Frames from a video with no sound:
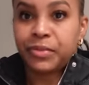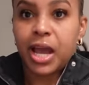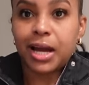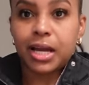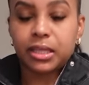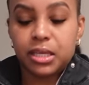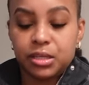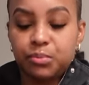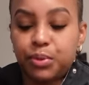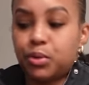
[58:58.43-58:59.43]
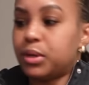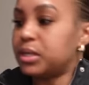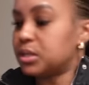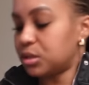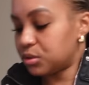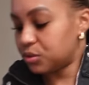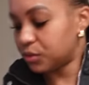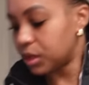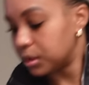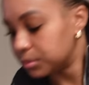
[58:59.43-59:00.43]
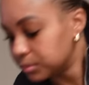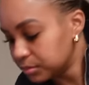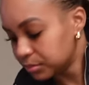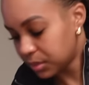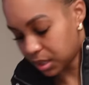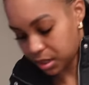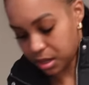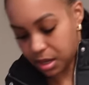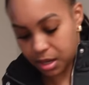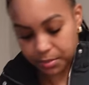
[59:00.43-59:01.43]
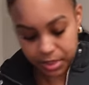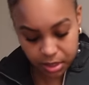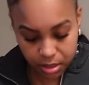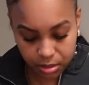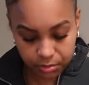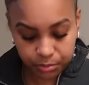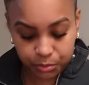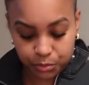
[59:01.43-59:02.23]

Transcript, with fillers: I got these boot inserts from Amazon.